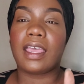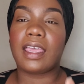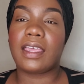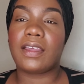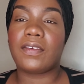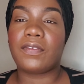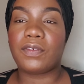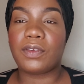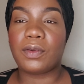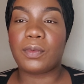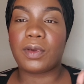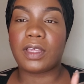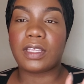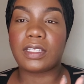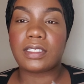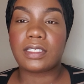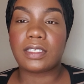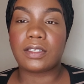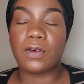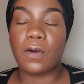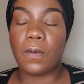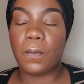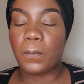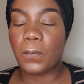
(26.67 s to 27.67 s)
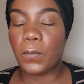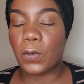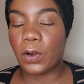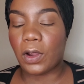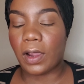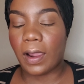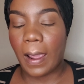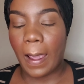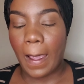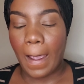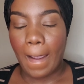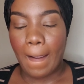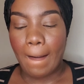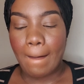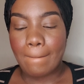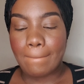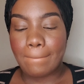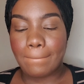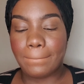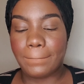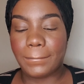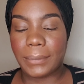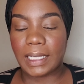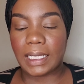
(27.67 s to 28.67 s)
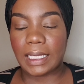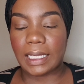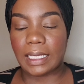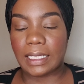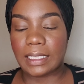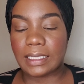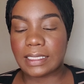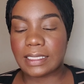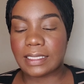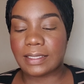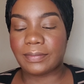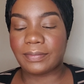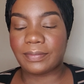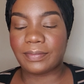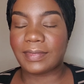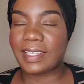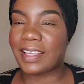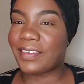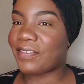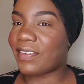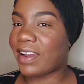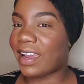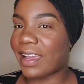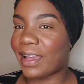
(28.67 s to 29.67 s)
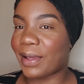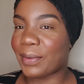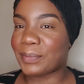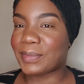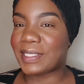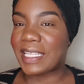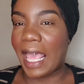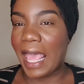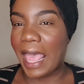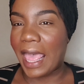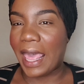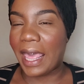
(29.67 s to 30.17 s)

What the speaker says: if you want to know more. But that rhymed.